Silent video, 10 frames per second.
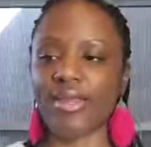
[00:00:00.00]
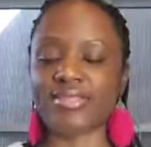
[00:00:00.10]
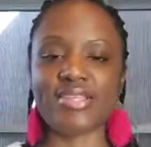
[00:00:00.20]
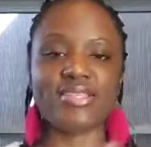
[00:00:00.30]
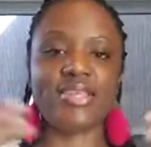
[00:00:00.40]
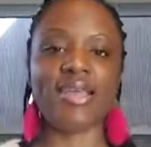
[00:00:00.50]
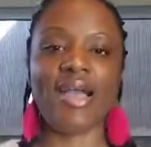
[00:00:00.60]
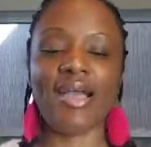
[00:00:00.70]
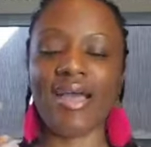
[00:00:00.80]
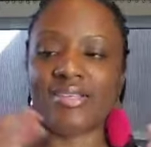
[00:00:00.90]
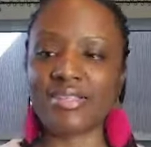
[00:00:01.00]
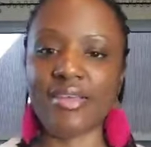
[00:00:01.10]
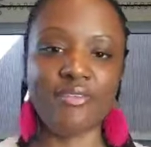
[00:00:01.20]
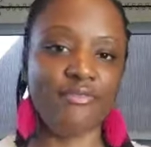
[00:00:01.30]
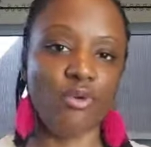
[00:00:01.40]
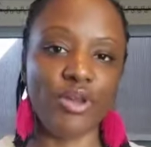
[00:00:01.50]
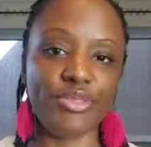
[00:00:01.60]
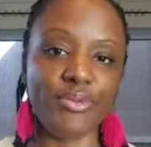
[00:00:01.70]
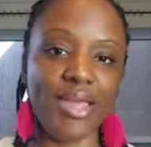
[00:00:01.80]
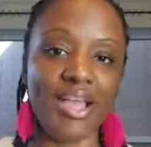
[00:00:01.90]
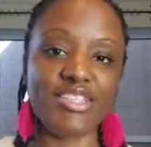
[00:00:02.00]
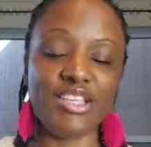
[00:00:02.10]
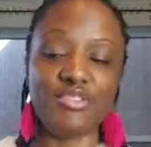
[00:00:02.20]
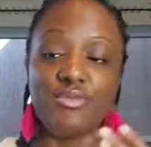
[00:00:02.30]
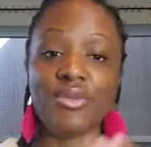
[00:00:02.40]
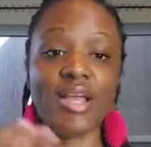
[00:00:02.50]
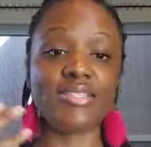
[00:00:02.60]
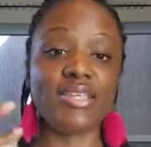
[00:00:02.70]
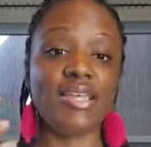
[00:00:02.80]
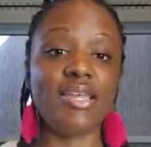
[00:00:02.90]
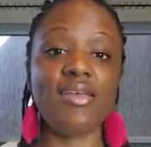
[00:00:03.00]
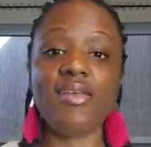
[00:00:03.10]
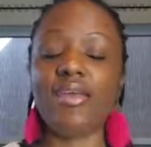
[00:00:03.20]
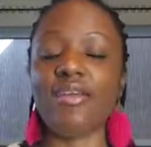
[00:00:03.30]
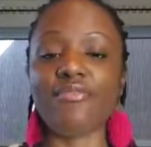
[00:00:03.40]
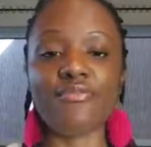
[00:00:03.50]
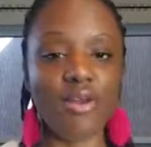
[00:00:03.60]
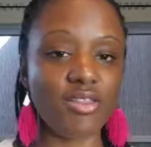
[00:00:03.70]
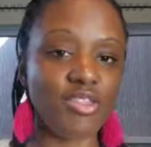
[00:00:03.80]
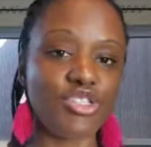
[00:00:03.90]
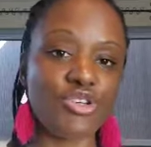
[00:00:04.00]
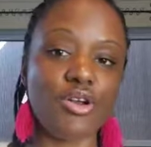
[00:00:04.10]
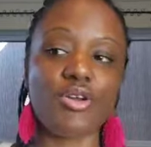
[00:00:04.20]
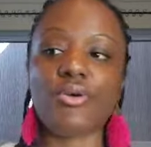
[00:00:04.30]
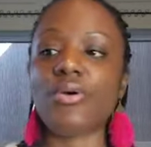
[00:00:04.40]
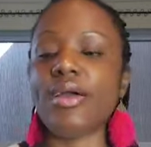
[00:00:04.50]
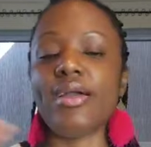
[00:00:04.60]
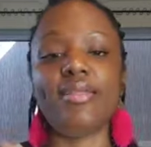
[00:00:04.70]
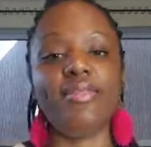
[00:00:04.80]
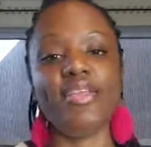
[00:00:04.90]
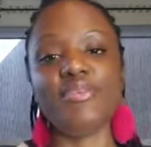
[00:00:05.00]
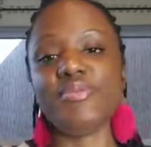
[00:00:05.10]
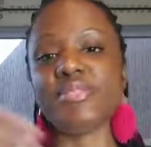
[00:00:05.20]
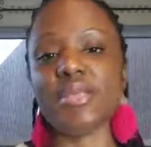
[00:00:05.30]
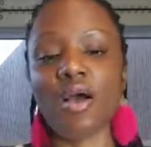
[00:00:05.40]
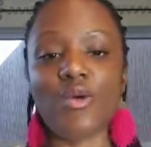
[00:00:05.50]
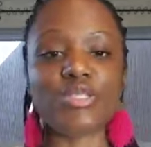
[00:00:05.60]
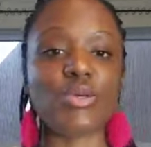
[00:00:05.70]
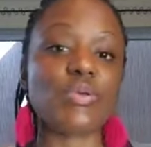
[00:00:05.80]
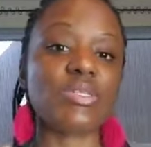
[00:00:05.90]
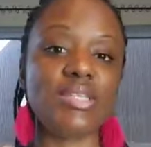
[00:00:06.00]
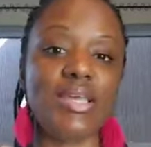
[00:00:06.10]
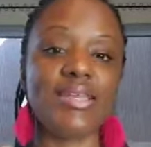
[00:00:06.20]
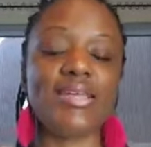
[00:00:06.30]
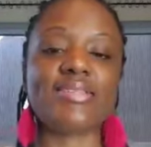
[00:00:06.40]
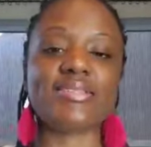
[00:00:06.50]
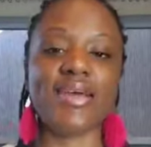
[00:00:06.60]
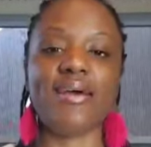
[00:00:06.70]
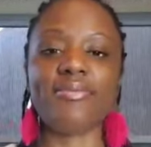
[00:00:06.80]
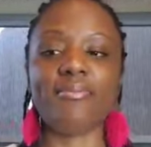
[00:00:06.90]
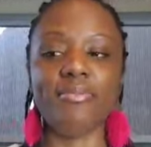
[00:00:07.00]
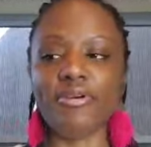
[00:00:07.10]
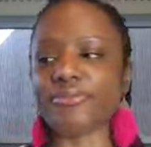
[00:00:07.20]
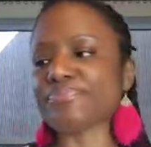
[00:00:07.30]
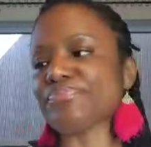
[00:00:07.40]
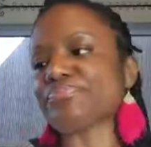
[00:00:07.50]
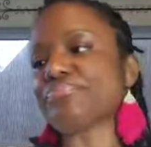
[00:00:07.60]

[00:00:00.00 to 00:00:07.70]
And as I said, I got Isaiah 43, 18 through 19 in front of the journal, and then you also see it inside the book.